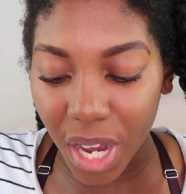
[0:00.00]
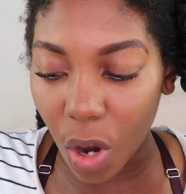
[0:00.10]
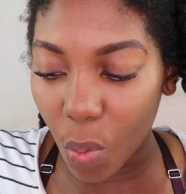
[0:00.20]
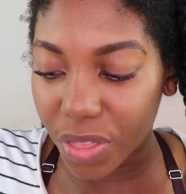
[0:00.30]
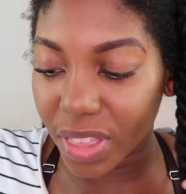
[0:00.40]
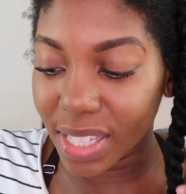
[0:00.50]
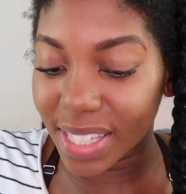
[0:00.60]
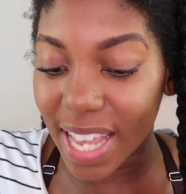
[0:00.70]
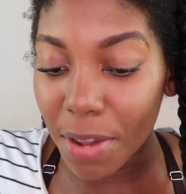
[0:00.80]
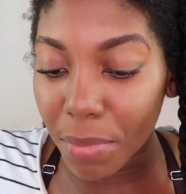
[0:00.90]
But with the
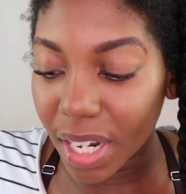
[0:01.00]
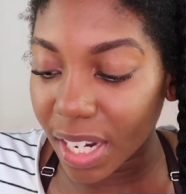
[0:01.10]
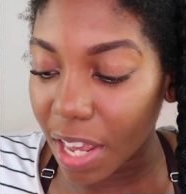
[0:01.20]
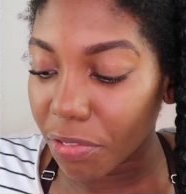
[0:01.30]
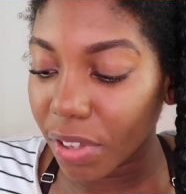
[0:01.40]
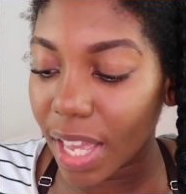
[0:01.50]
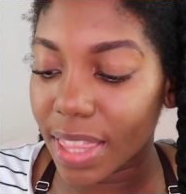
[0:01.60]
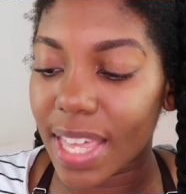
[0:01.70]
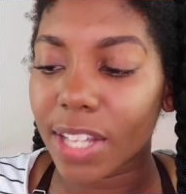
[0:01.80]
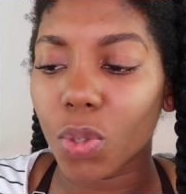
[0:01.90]
Denman, and I feel
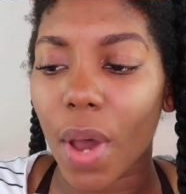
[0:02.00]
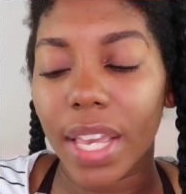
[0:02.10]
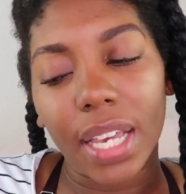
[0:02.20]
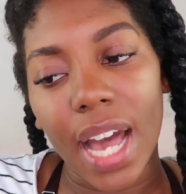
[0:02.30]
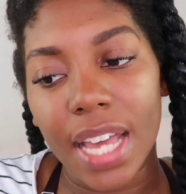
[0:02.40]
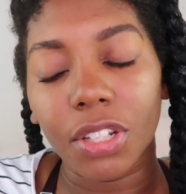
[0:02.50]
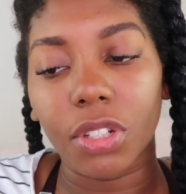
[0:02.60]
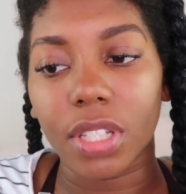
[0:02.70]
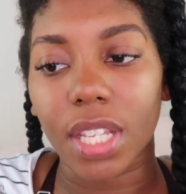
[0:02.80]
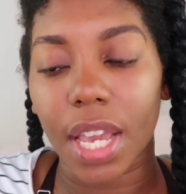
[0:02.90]
like that's why it kind of
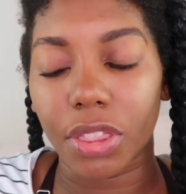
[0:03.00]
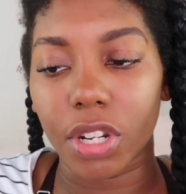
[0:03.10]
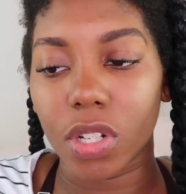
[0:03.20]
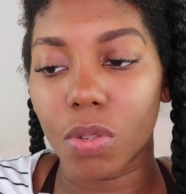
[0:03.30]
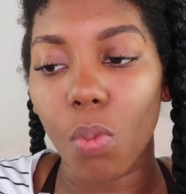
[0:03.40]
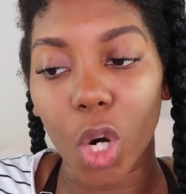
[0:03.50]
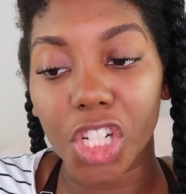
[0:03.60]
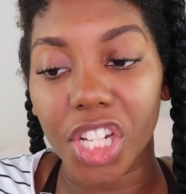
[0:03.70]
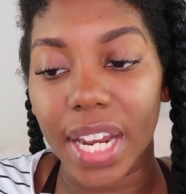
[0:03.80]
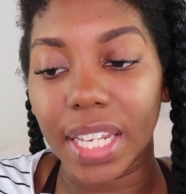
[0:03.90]
looks like there's more
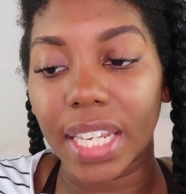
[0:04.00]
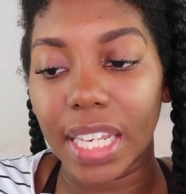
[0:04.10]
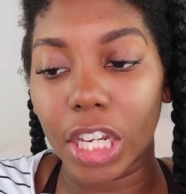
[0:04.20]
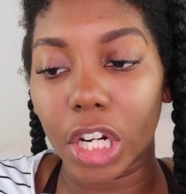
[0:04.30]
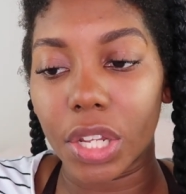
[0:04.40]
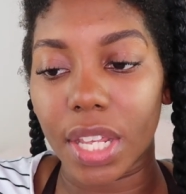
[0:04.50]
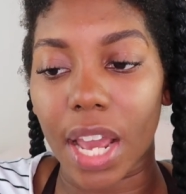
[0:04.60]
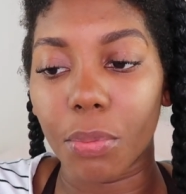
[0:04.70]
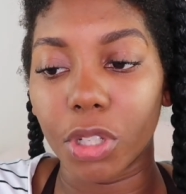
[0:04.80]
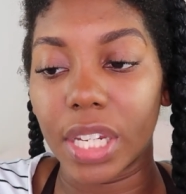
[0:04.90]
shedding here than
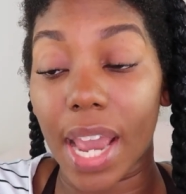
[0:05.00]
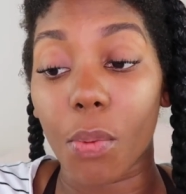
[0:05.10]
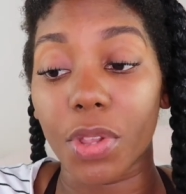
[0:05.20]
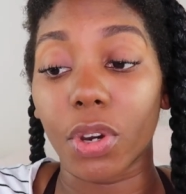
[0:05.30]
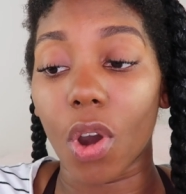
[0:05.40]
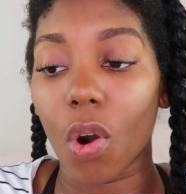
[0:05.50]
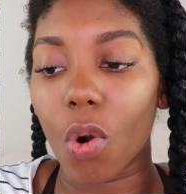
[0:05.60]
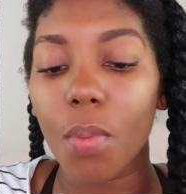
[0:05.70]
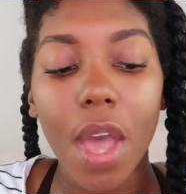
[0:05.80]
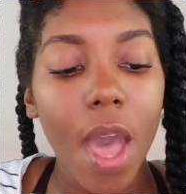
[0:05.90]
I would get with a
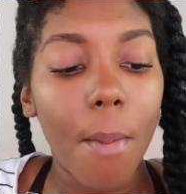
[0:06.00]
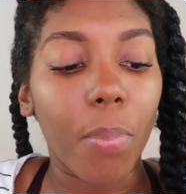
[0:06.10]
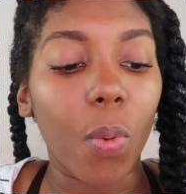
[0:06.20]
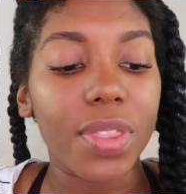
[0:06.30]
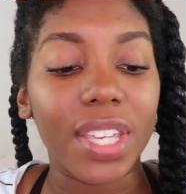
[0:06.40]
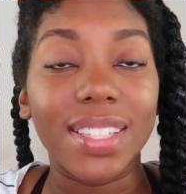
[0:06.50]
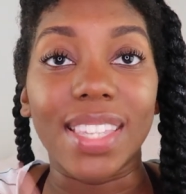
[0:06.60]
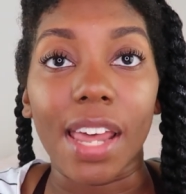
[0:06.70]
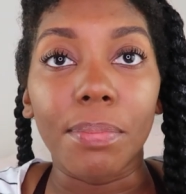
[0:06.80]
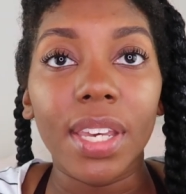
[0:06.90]
comb, but with the
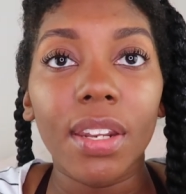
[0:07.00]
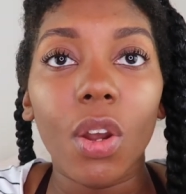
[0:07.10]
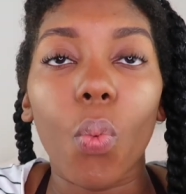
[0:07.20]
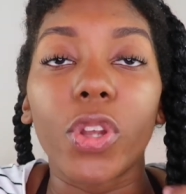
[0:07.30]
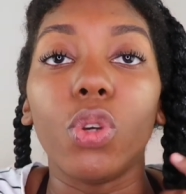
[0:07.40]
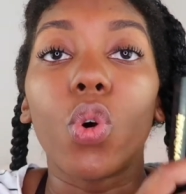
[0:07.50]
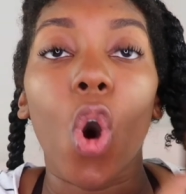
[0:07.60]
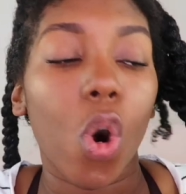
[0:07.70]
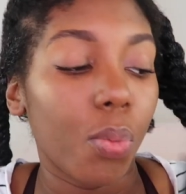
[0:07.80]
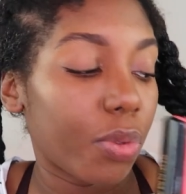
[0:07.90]
Denman, when you
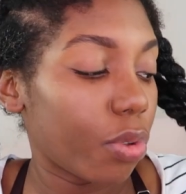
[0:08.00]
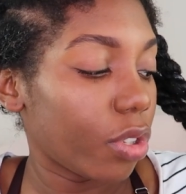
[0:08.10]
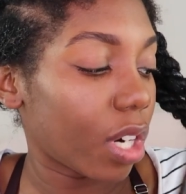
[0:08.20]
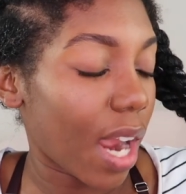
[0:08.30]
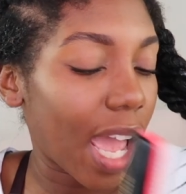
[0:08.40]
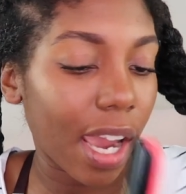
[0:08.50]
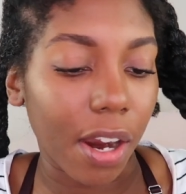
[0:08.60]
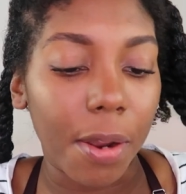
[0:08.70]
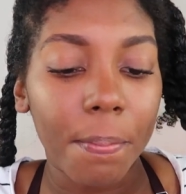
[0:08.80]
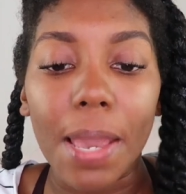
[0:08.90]
comb through your
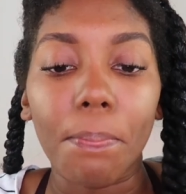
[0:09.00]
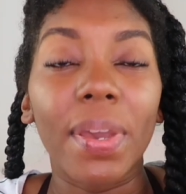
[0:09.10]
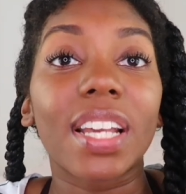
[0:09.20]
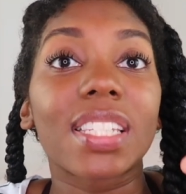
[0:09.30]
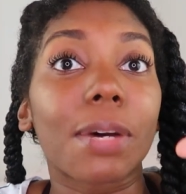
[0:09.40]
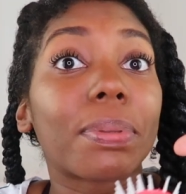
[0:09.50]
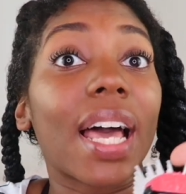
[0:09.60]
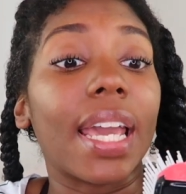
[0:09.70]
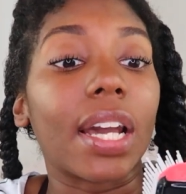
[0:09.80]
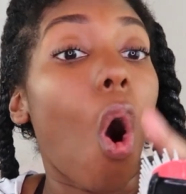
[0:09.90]
hair, it picks up
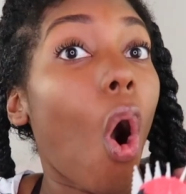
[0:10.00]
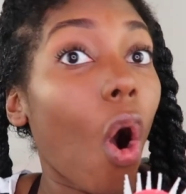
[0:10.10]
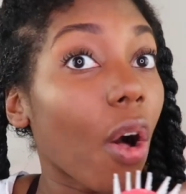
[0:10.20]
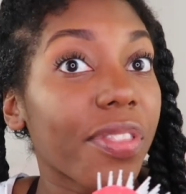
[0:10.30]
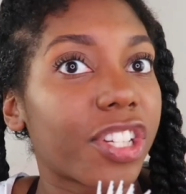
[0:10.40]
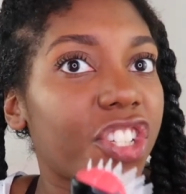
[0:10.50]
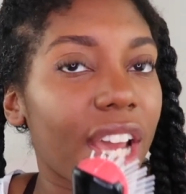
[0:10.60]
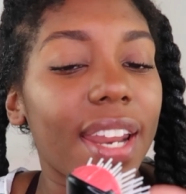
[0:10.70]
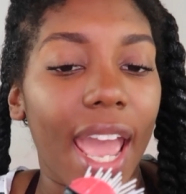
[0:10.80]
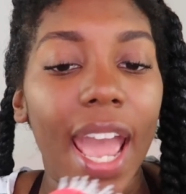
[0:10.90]
like all the
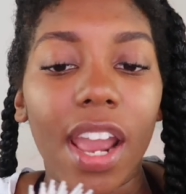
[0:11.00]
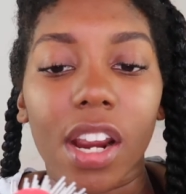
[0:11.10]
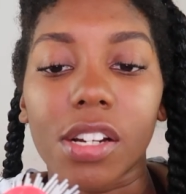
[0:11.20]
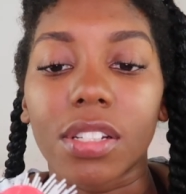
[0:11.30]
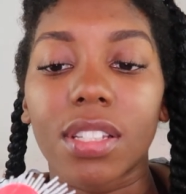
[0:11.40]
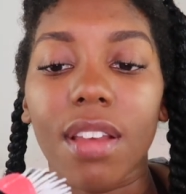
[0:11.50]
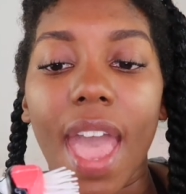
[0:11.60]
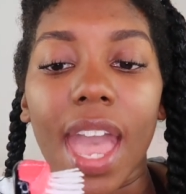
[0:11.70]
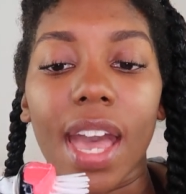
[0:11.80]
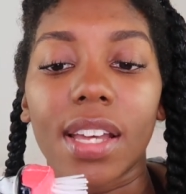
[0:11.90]
shed hairs,
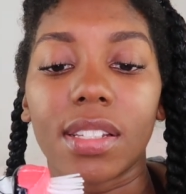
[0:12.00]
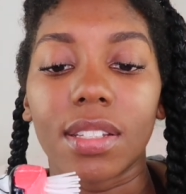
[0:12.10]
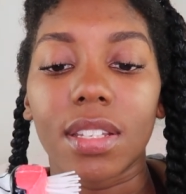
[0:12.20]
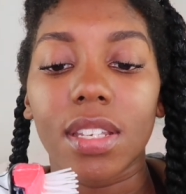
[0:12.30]
and